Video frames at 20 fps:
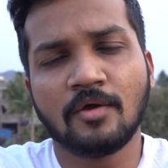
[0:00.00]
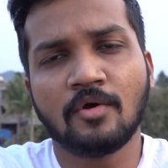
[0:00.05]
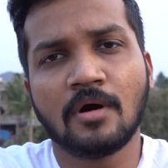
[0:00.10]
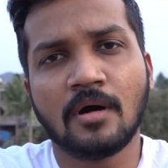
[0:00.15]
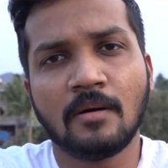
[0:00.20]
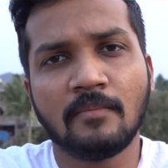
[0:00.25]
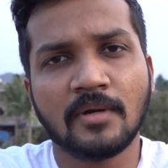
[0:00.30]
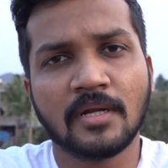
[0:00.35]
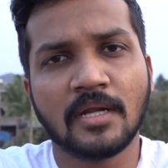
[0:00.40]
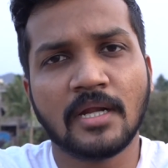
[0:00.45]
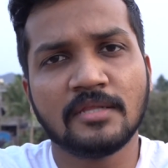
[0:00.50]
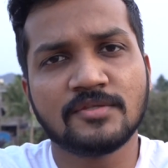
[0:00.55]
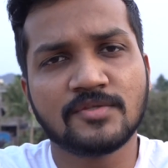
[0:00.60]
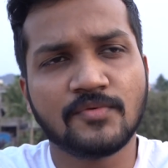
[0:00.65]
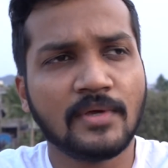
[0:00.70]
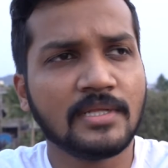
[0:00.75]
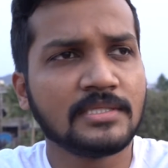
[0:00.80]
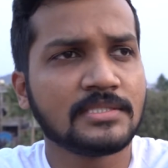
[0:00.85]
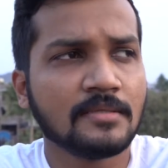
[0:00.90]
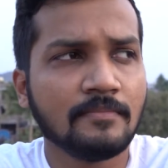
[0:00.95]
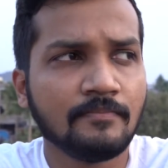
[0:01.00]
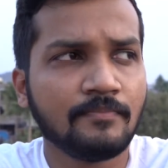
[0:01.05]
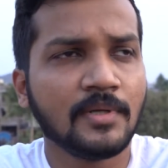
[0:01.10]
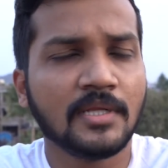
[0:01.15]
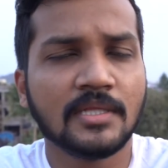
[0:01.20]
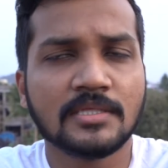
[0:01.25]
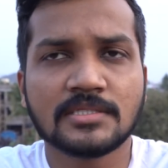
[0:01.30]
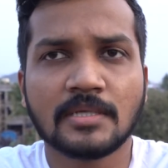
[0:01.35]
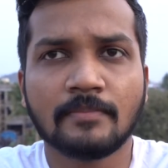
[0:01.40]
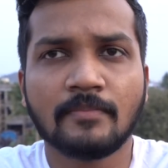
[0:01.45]
common and it's very simple,
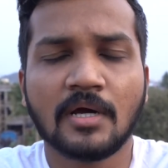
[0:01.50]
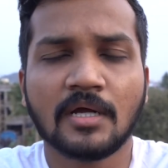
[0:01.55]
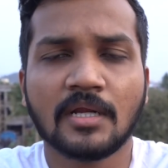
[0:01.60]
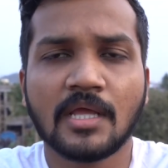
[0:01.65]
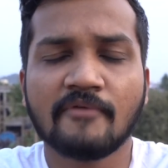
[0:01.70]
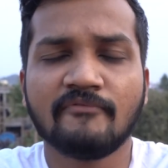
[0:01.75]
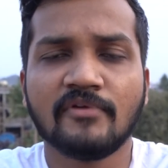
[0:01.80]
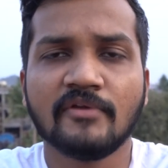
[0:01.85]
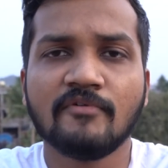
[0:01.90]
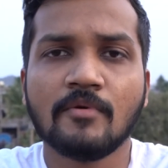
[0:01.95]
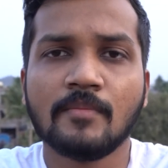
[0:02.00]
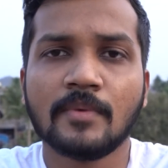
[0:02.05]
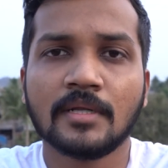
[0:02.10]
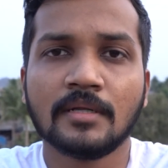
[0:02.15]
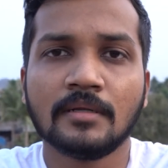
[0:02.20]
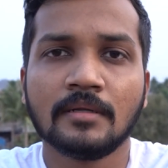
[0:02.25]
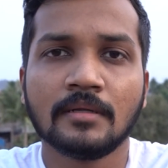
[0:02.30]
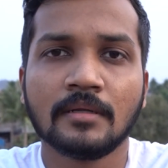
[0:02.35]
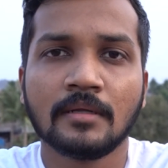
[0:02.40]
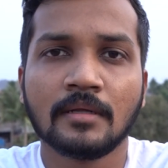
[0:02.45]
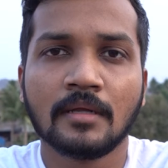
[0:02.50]
it's among every woman